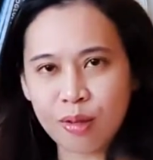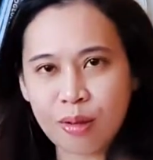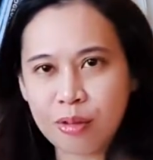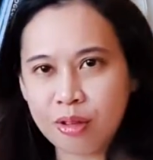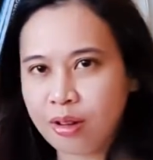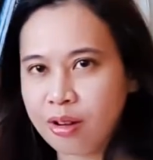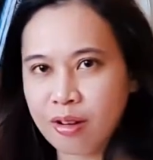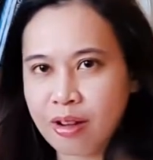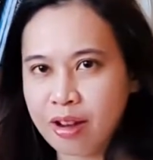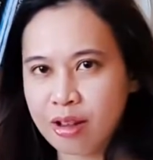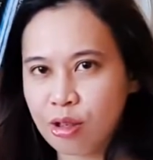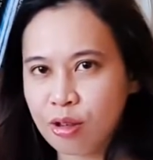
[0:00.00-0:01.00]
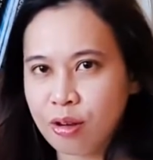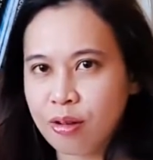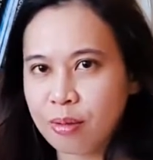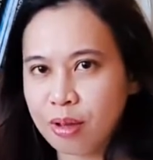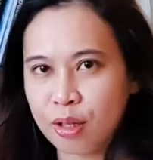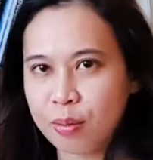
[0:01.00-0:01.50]
so I'm just gonna cut it
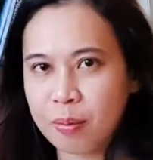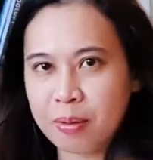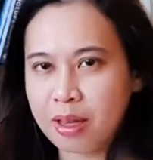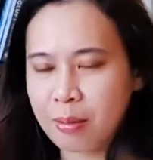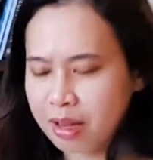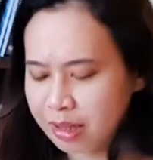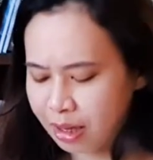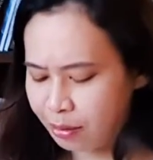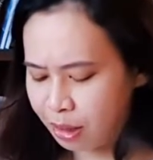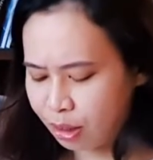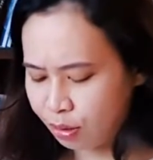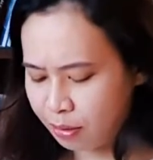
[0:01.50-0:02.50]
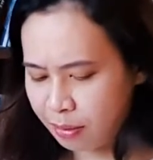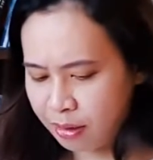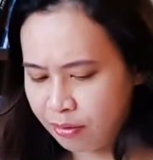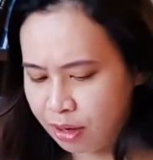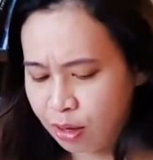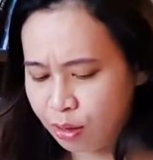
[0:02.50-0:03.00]
short because people keep asking me to make
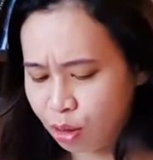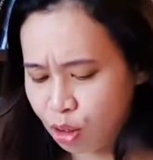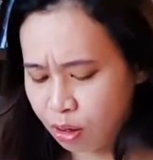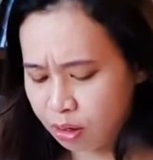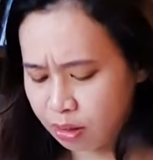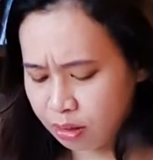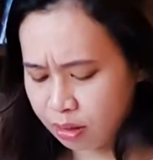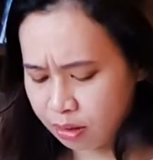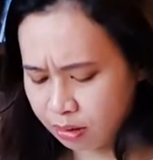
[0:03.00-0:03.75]
my videos shorter,